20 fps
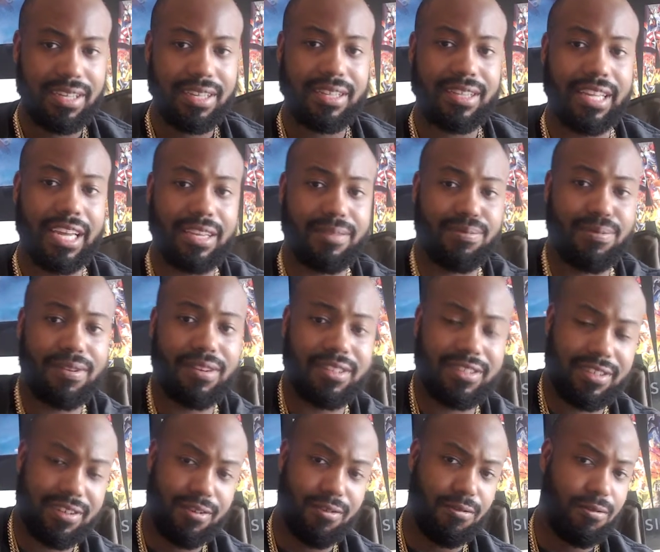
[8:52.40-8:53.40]
that's pretty.
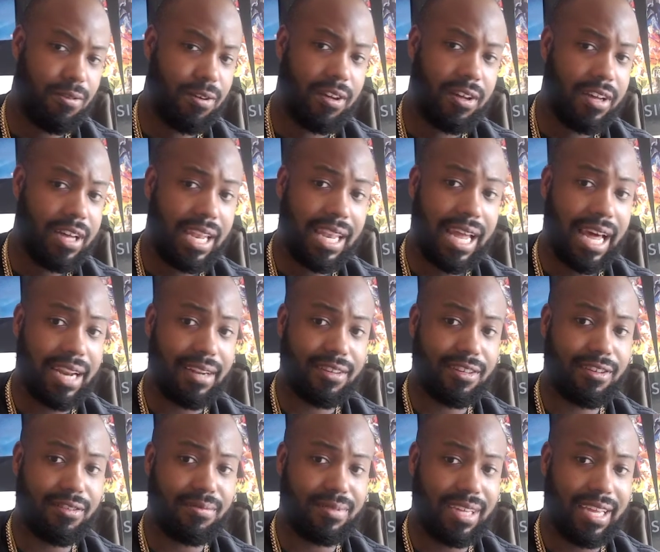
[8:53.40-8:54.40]
So a lot of
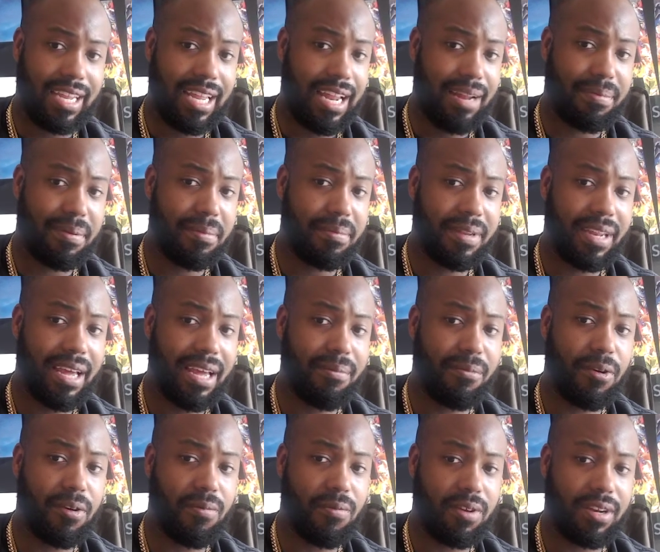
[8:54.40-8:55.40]
a lot of people in that
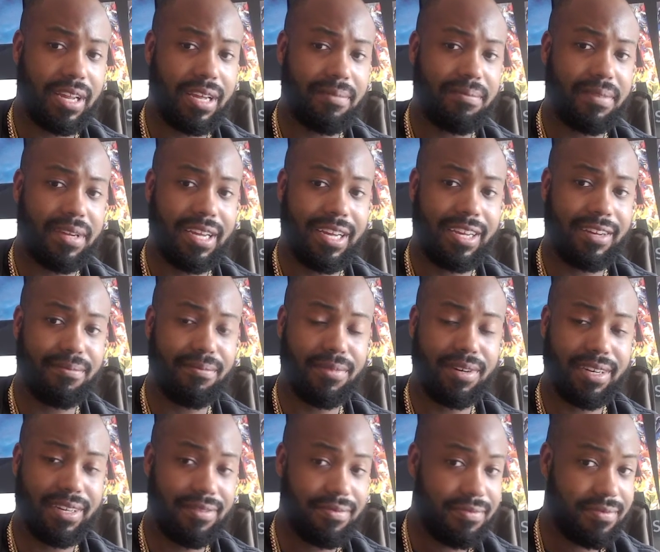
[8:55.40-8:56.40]
movie weren't that big,
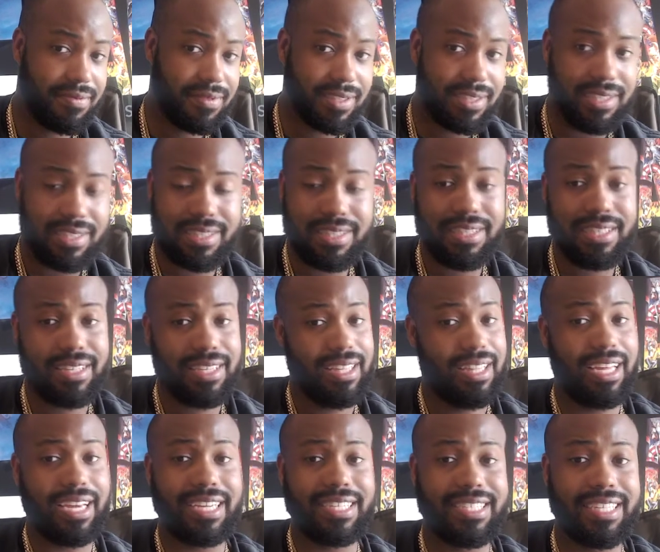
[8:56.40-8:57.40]
but
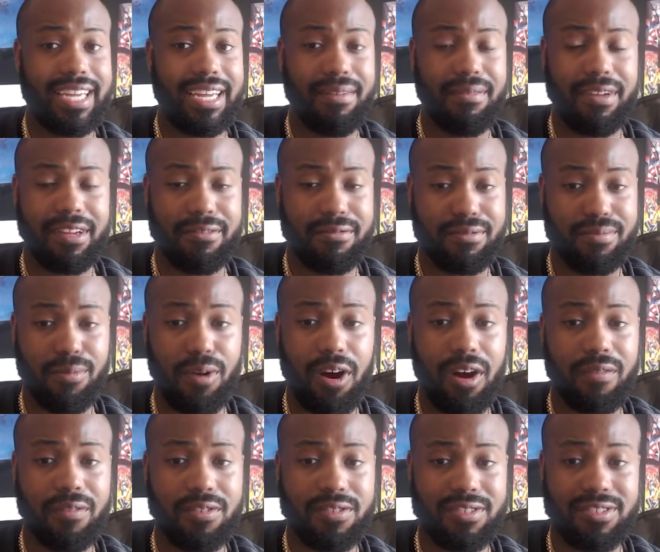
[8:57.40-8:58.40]
like I said, it was
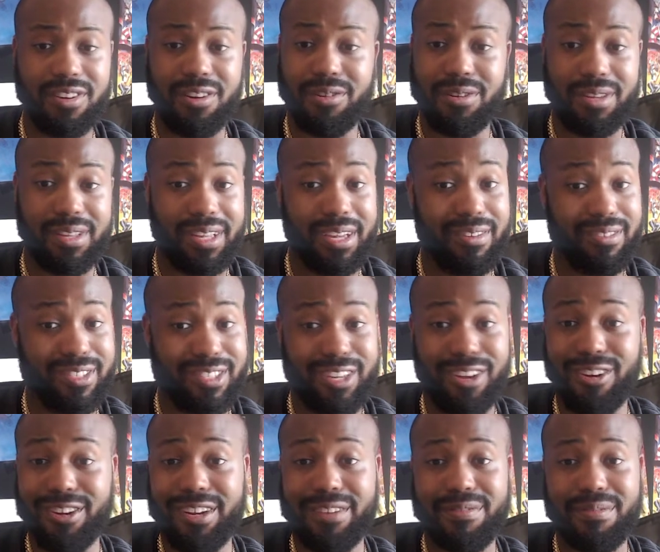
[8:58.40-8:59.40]
Marvel, so it was a
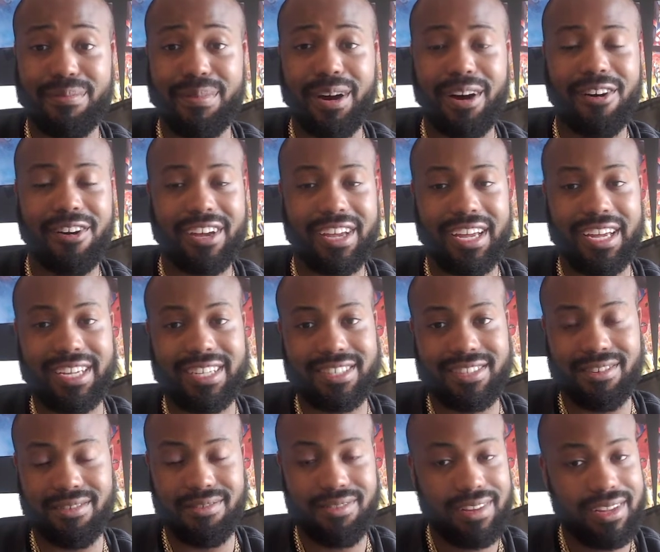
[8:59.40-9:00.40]
totally different ball game.
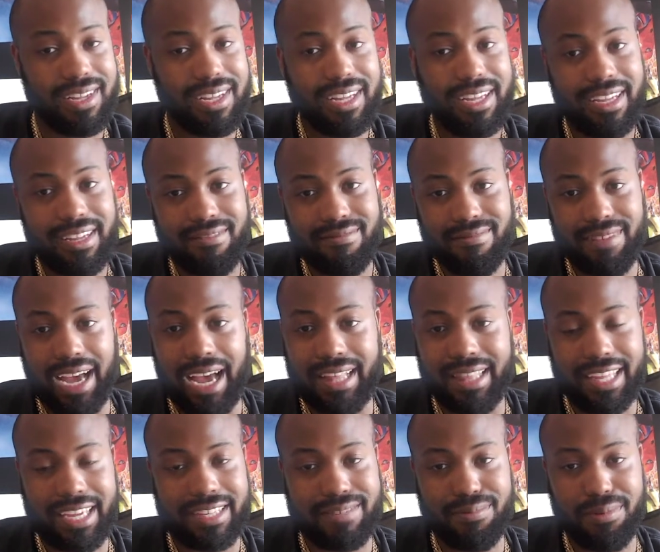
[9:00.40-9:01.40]
So I
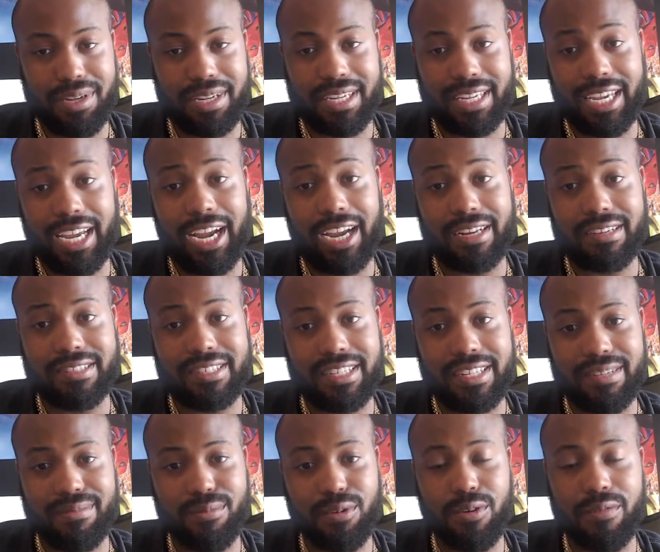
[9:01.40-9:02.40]
think it's what the characters in
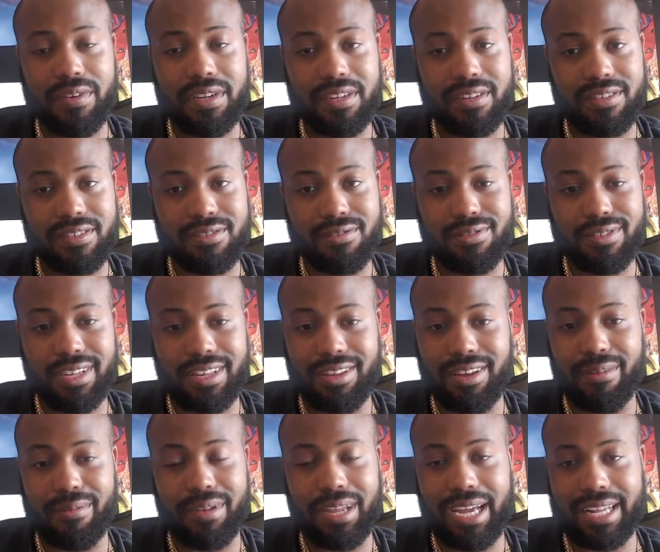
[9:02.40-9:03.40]
the movie Suicide Squad
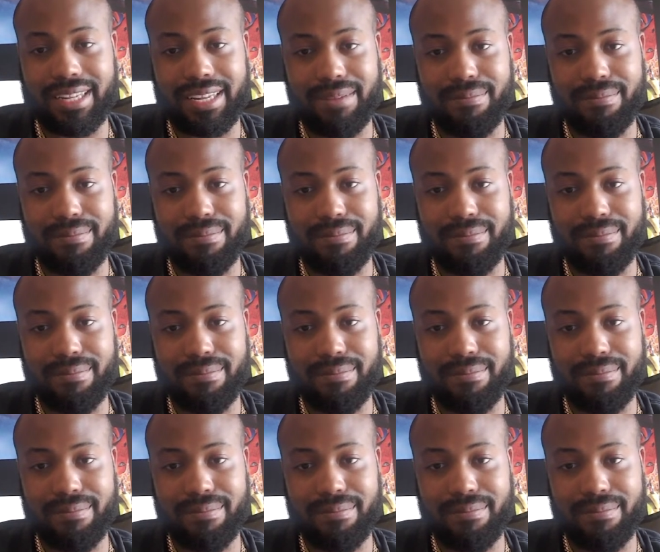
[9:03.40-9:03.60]
were like the